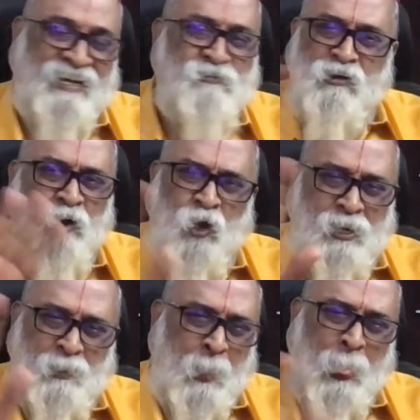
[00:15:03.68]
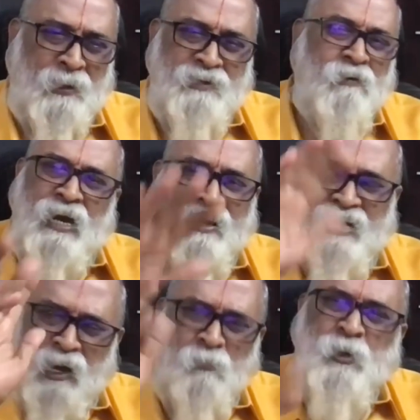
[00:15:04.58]
That will
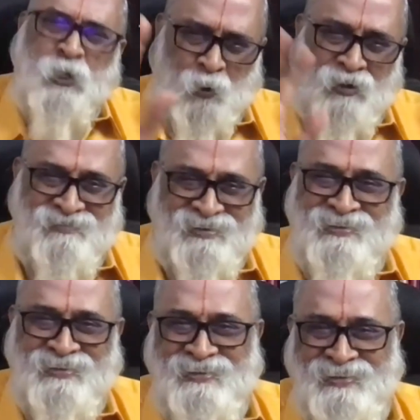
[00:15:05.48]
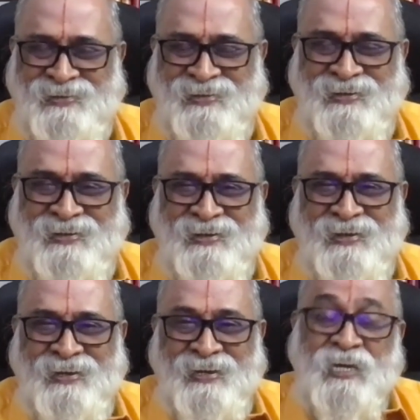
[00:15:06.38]
not harm at all.
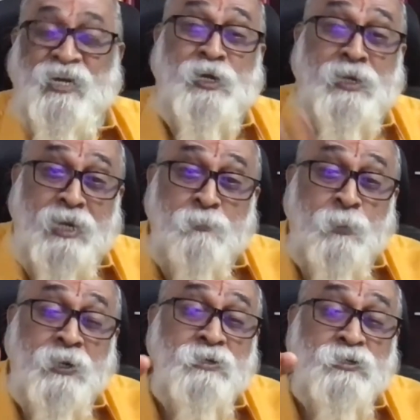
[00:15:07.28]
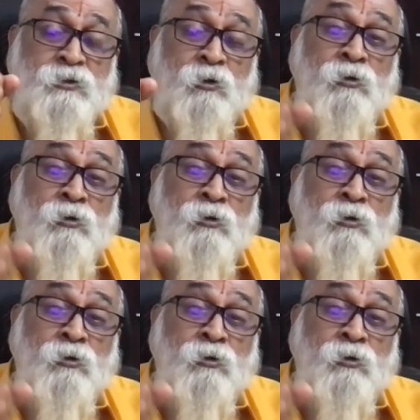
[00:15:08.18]
It depends